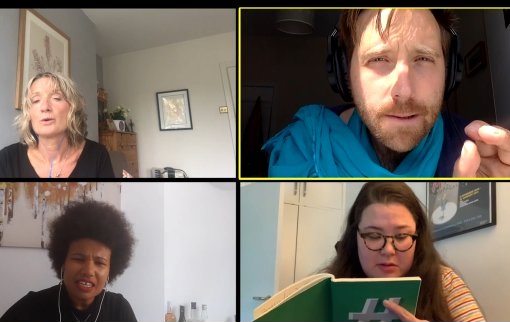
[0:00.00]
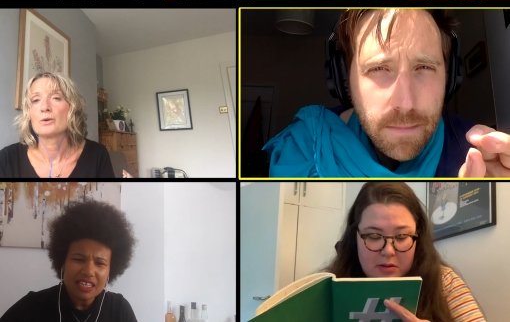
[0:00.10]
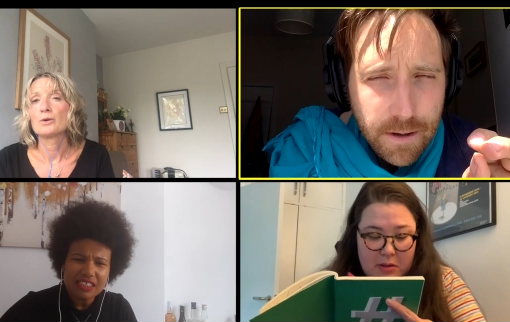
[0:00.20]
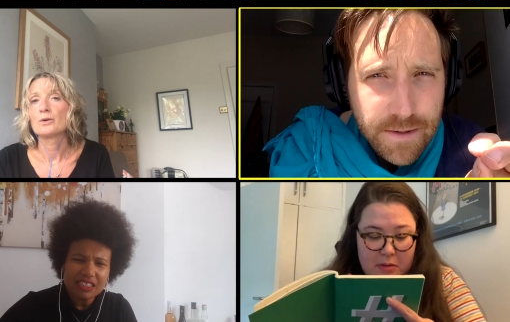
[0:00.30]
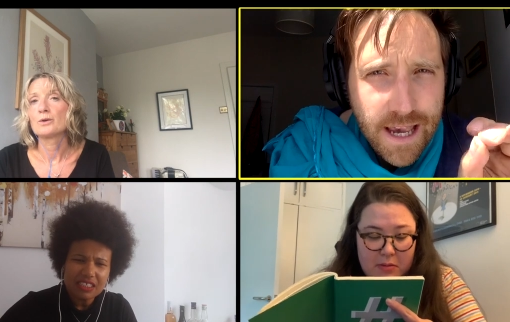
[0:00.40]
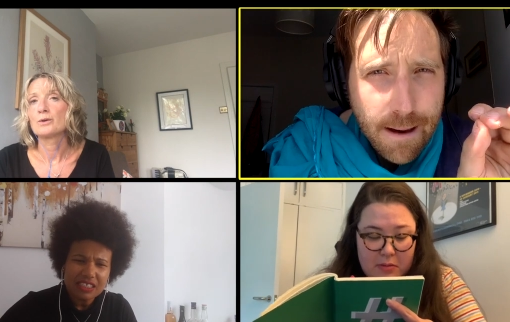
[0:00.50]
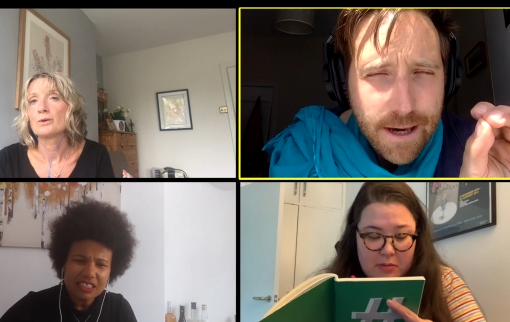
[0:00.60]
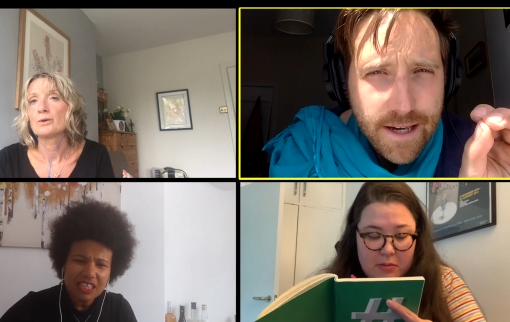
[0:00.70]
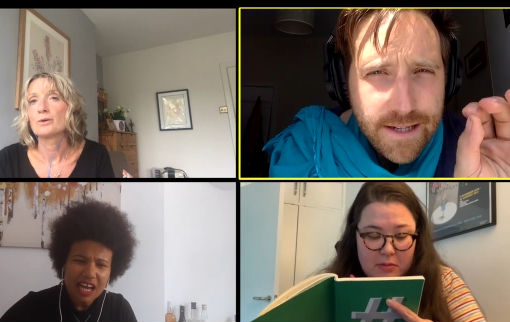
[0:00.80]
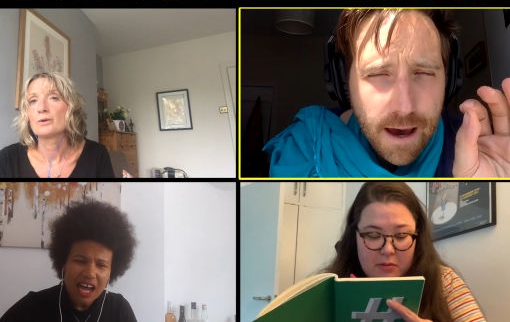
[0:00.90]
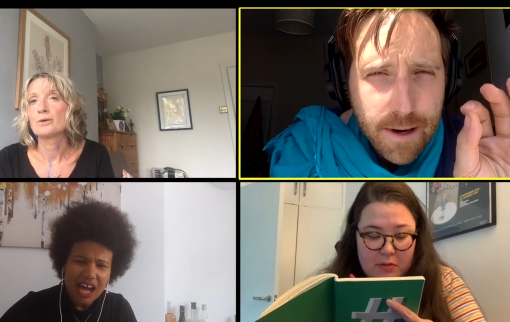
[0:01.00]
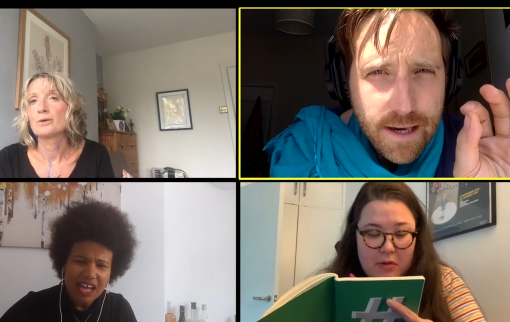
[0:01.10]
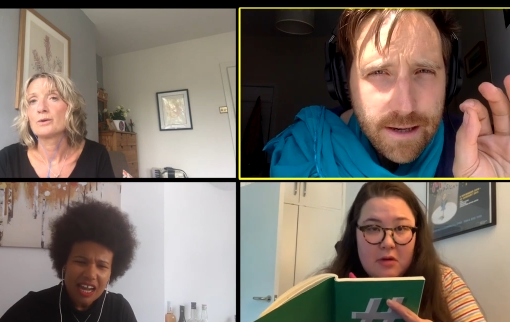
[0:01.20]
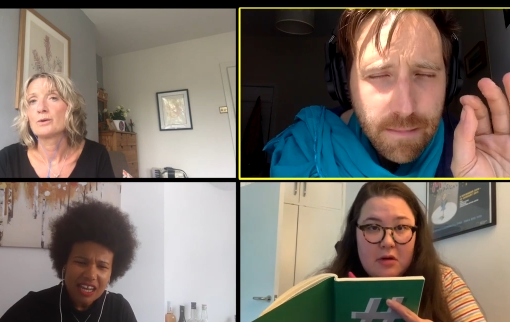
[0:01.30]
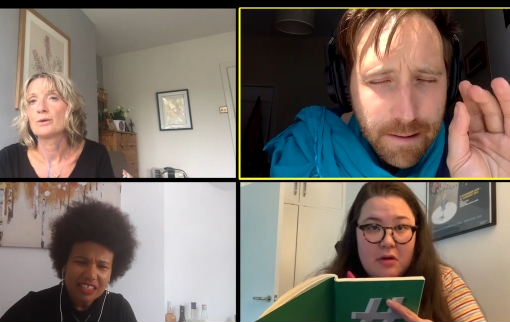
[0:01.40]
Speaker 1: I like it. Sammy,
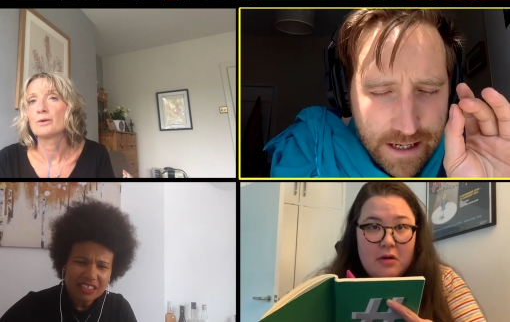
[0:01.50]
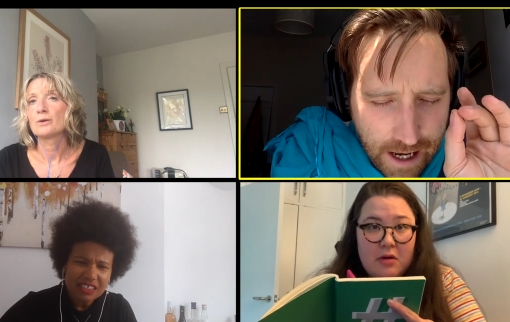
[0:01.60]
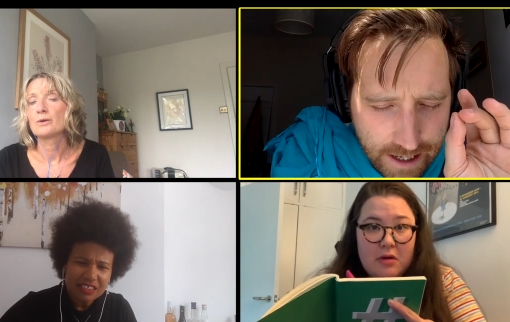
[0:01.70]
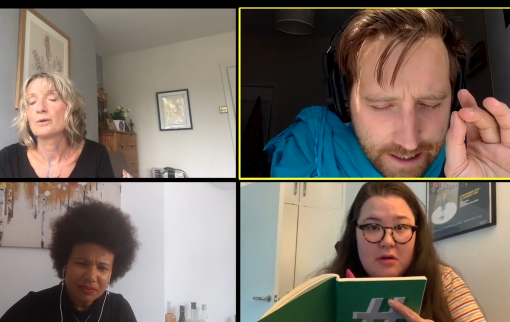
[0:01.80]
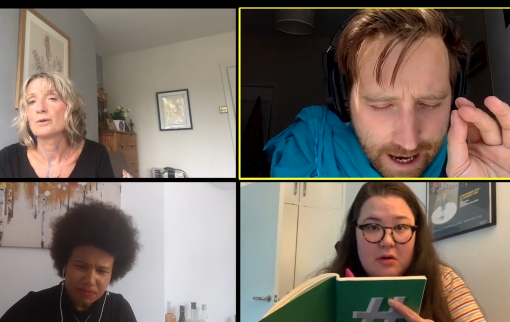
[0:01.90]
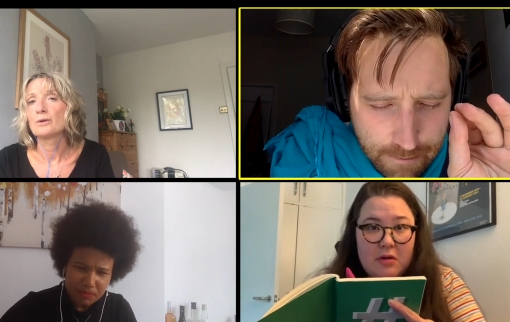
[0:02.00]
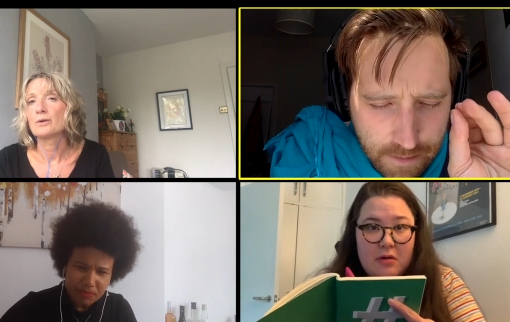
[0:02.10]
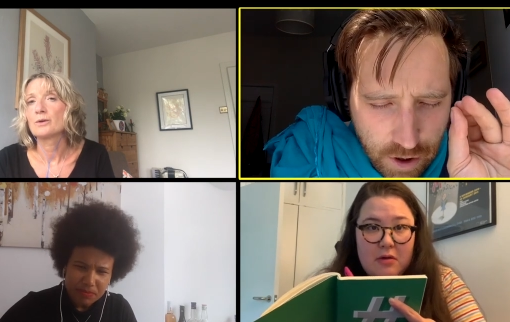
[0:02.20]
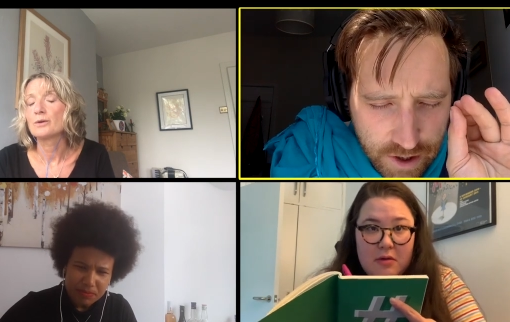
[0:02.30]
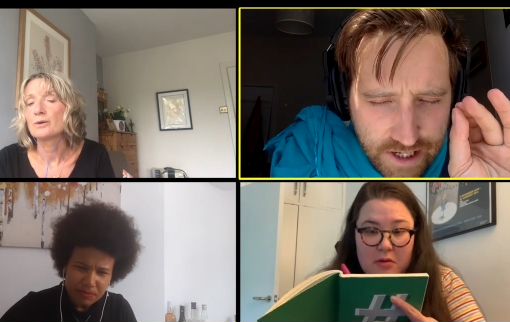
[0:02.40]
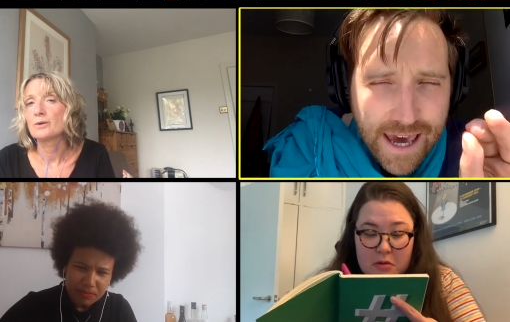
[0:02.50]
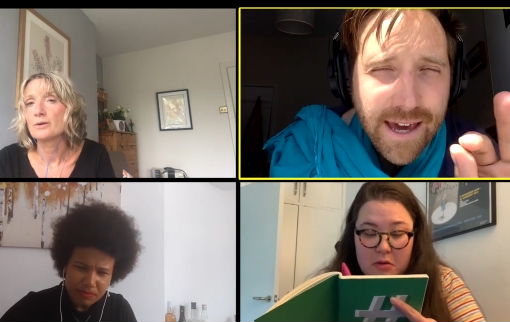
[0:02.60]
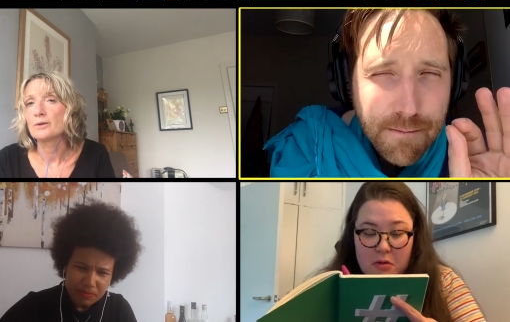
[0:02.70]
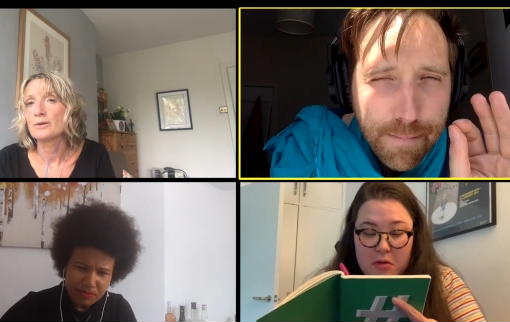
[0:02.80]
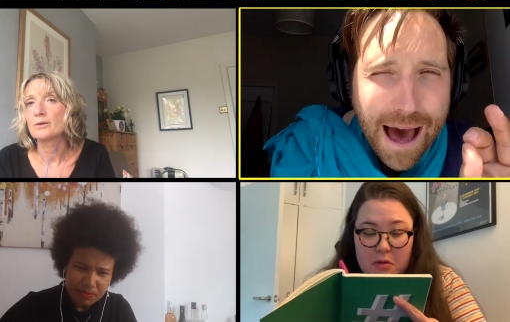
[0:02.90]
like my darling. Sam, you're
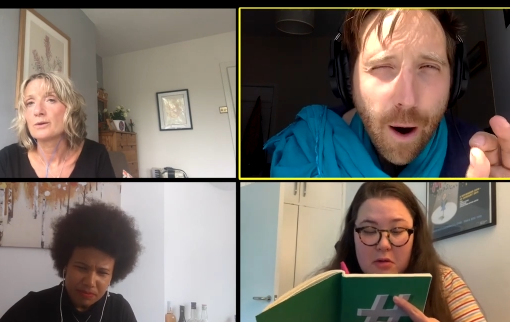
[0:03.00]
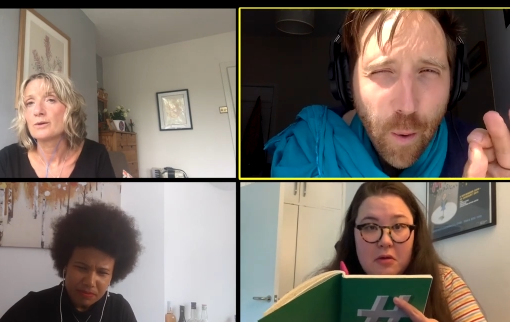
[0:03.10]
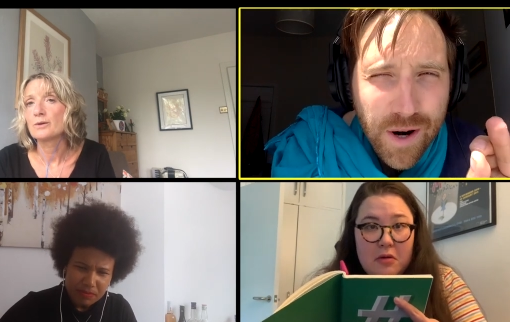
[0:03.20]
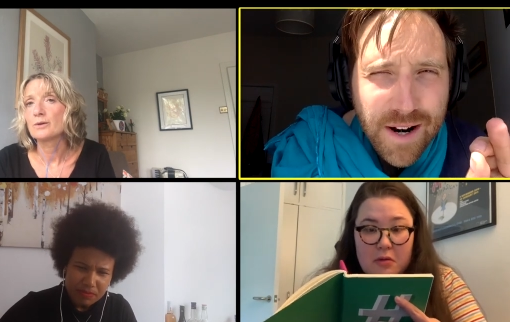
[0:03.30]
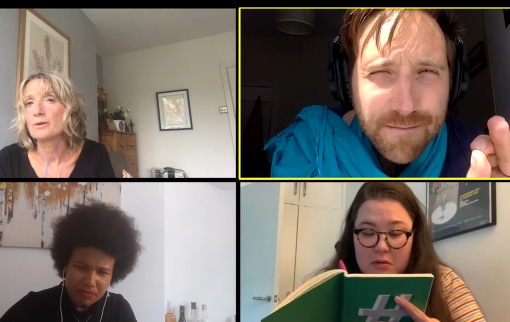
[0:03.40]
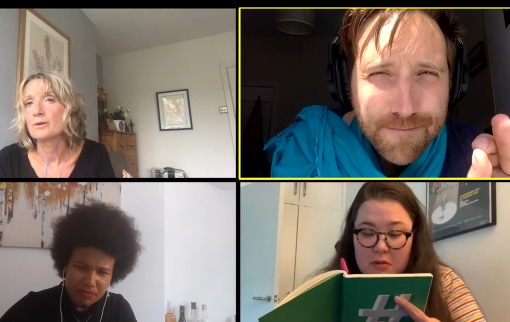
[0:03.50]
saying bowel.